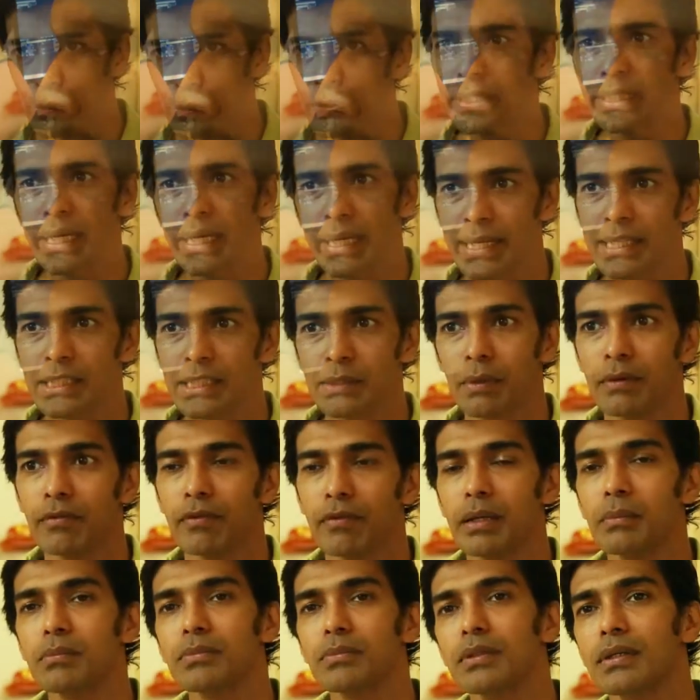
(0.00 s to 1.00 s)
he edits some of
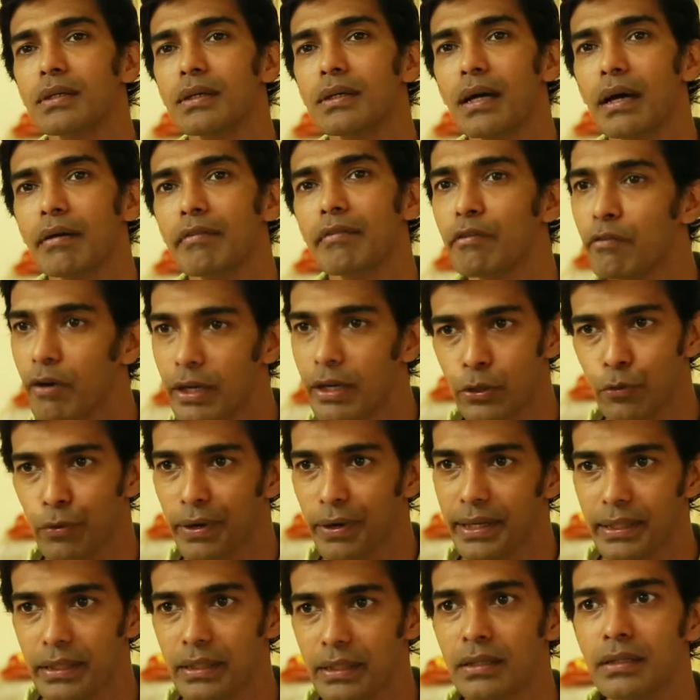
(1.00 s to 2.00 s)
them, and we work
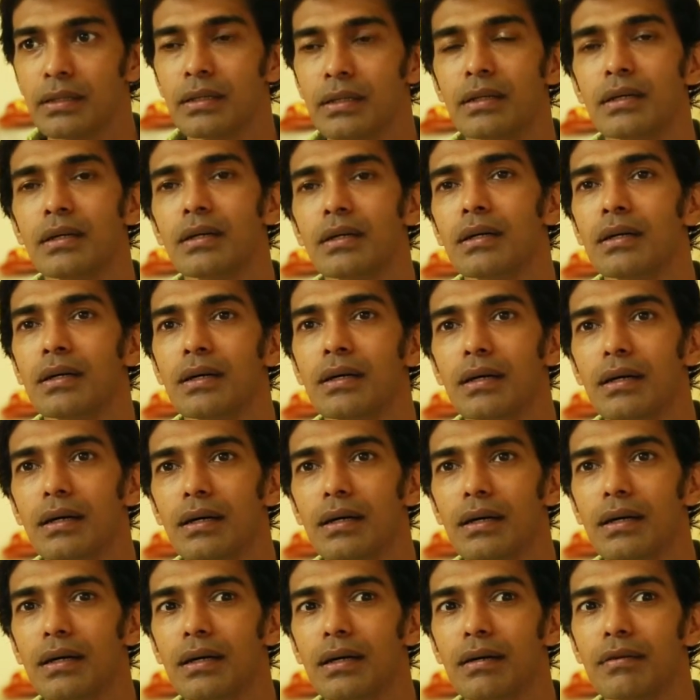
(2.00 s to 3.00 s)
together.
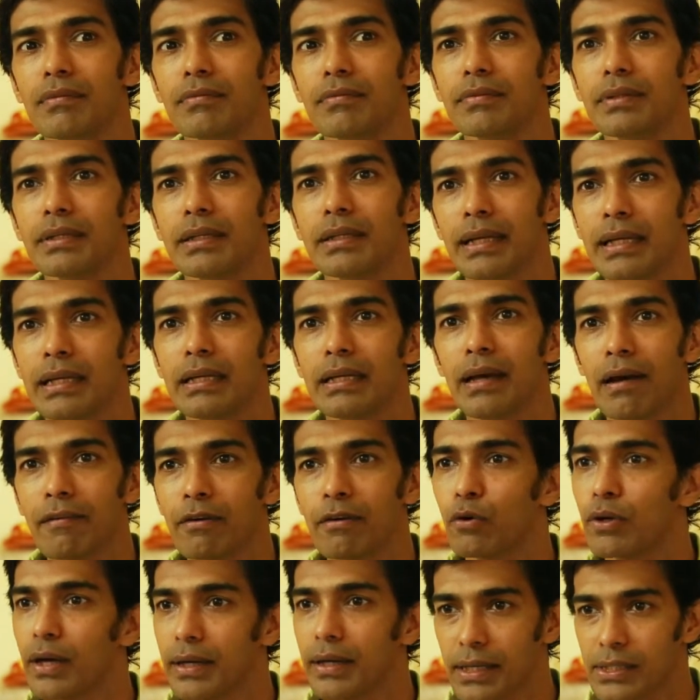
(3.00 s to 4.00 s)
We really have
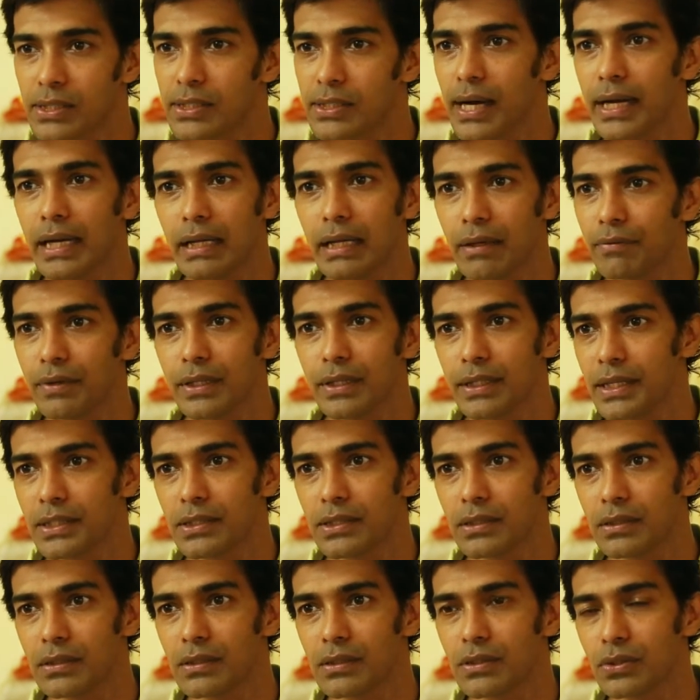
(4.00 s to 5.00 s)
good understanding with each
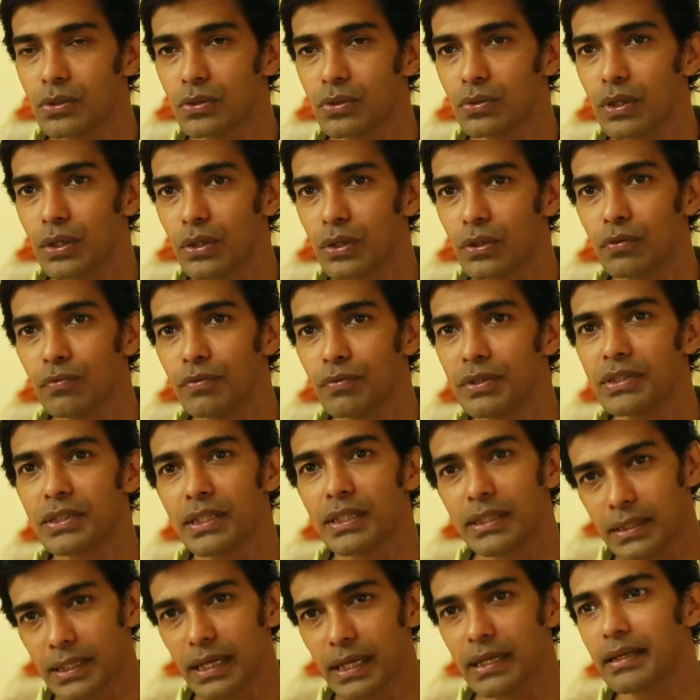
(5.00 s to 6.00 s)
other, so we
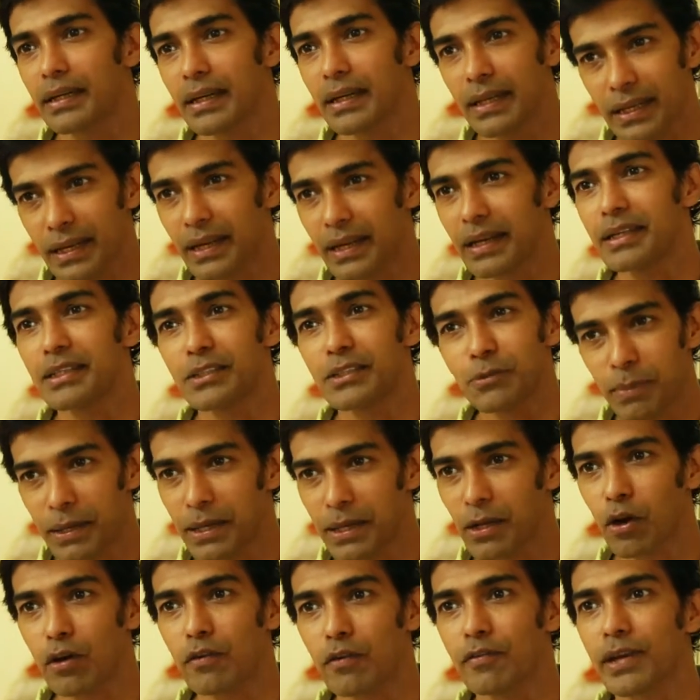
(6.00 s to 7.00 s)
sit and really
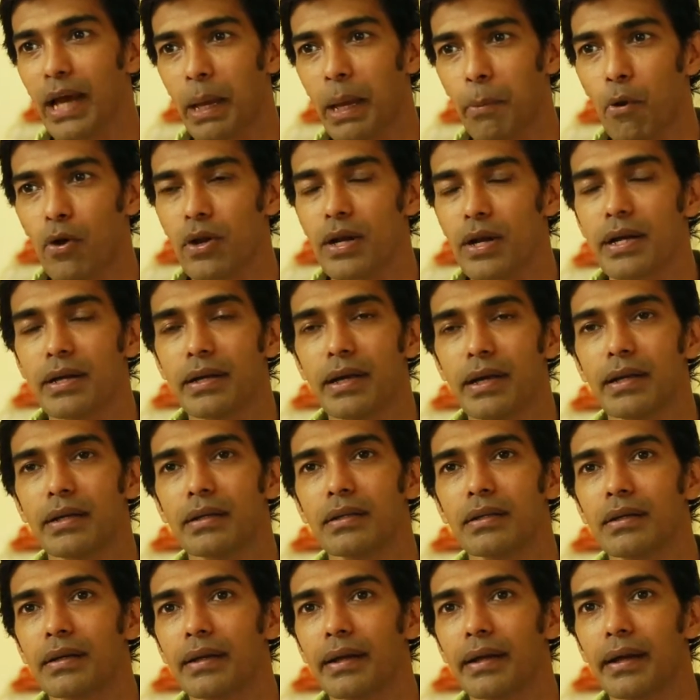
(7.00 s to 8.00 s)
spend a lot of time on it
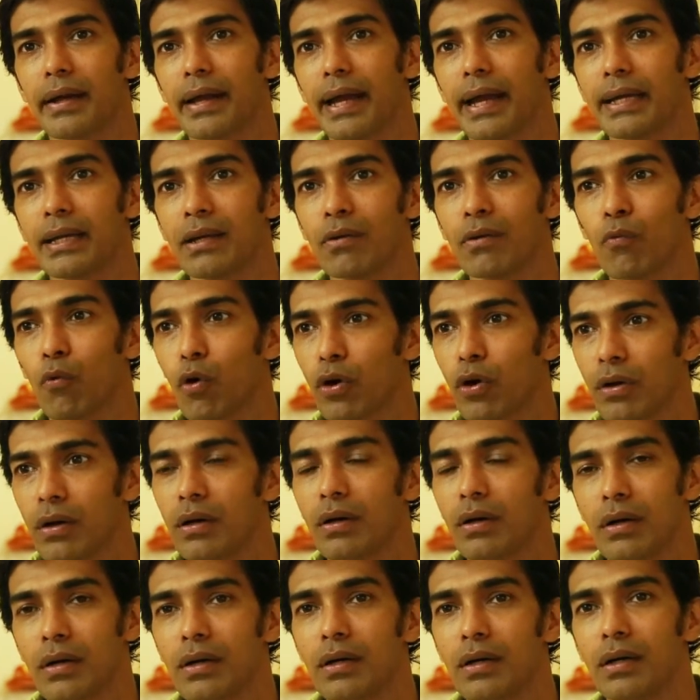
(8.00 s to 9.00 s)
and get
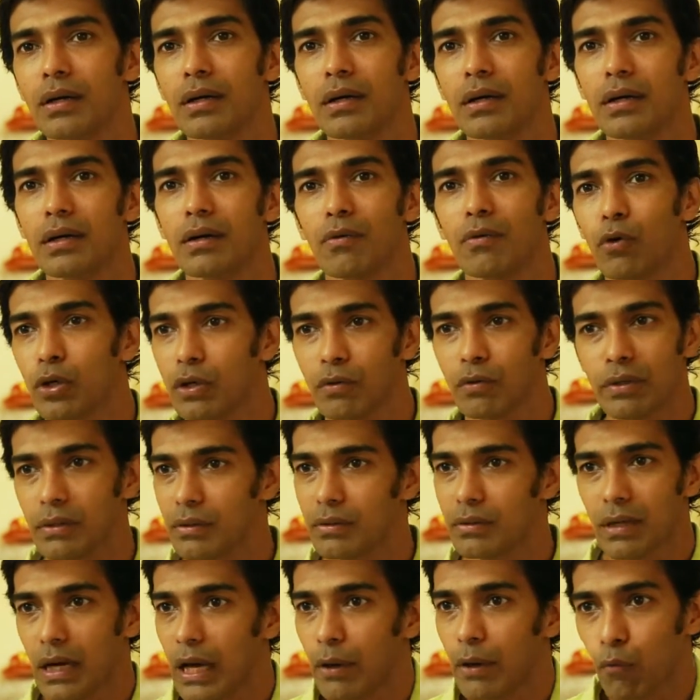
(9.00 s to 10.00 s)
whatever
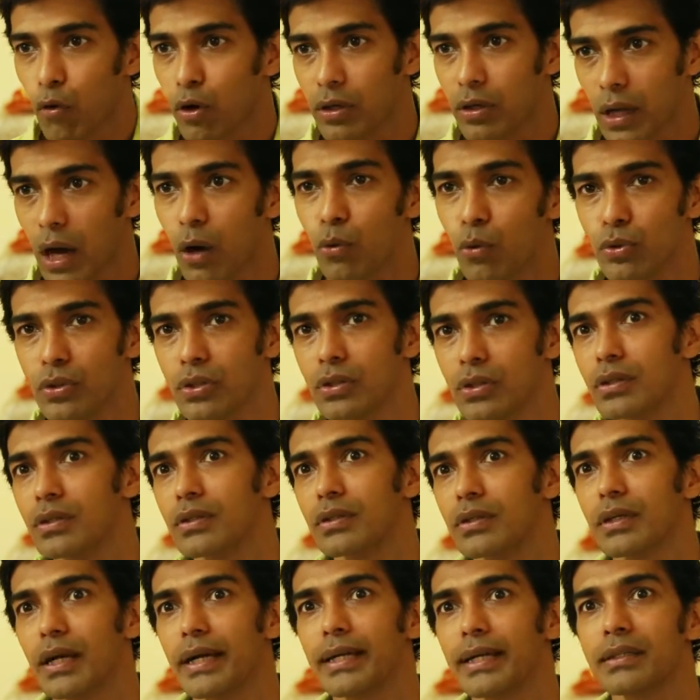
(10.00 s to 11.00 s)
I want out,
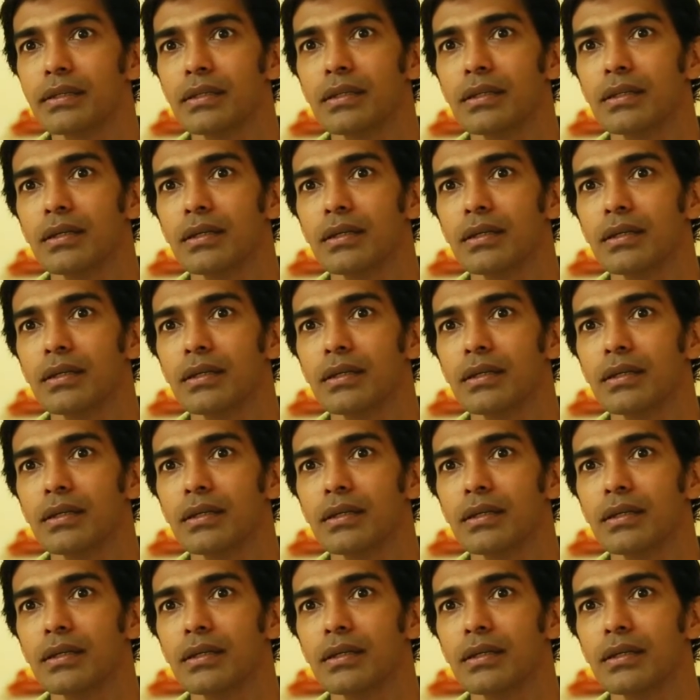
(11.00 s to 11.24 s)
right?